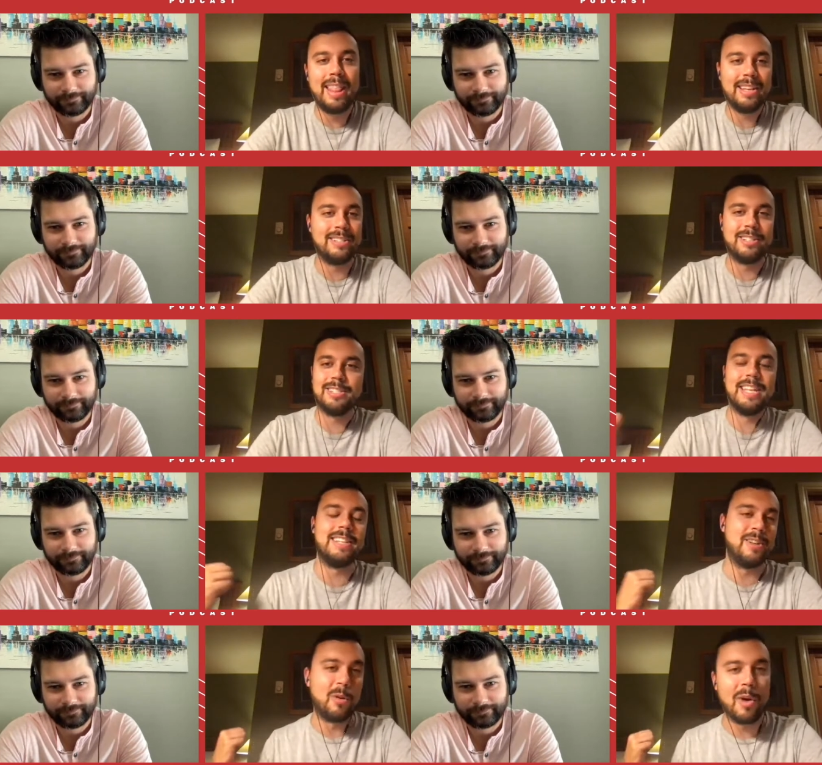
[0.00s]
Speaker 1: and then just sends
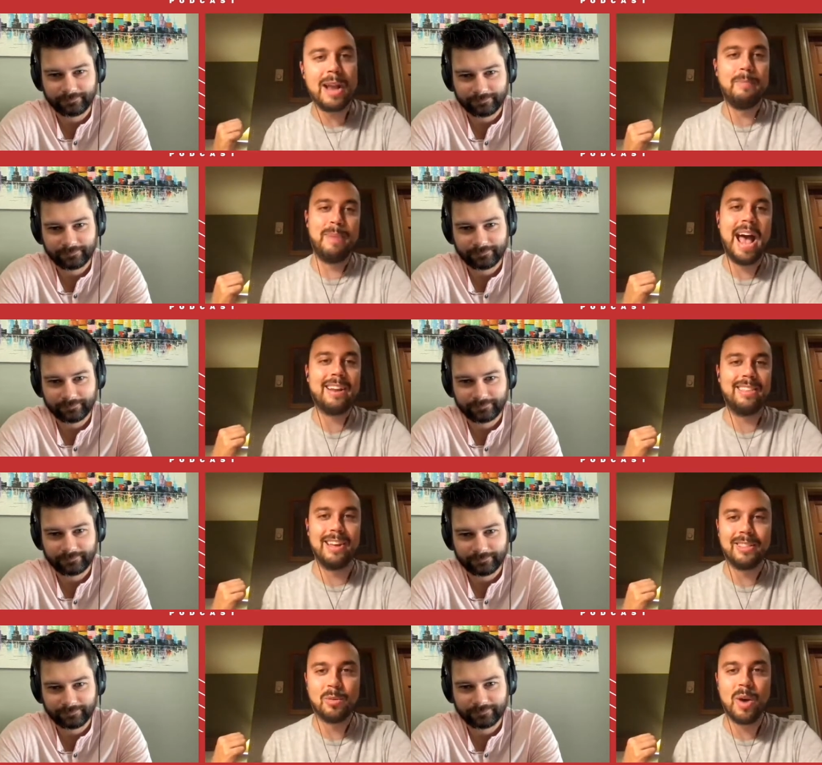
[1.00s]
it right back the
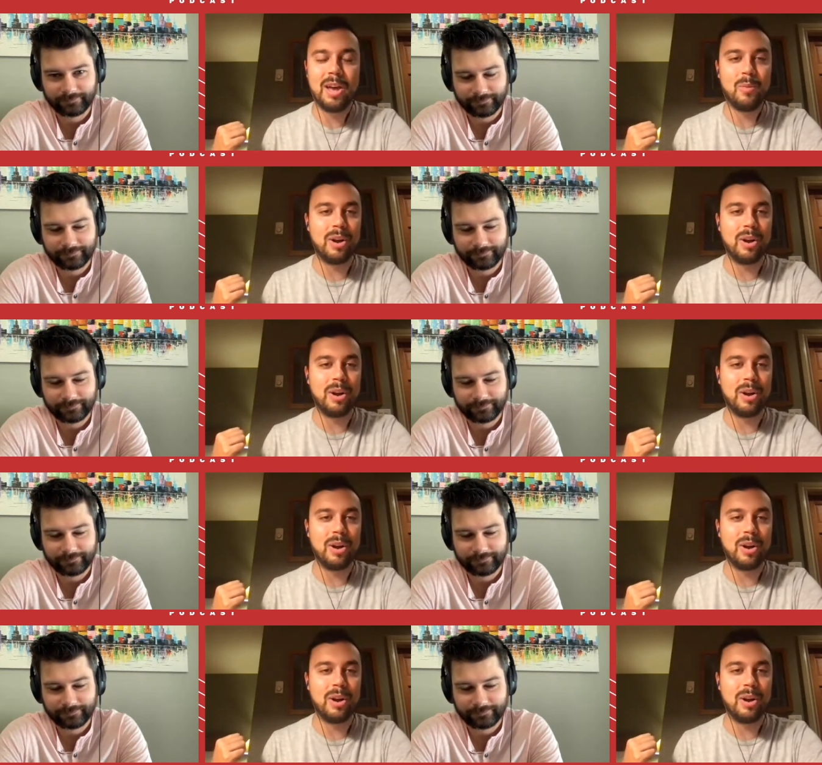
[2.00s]
other way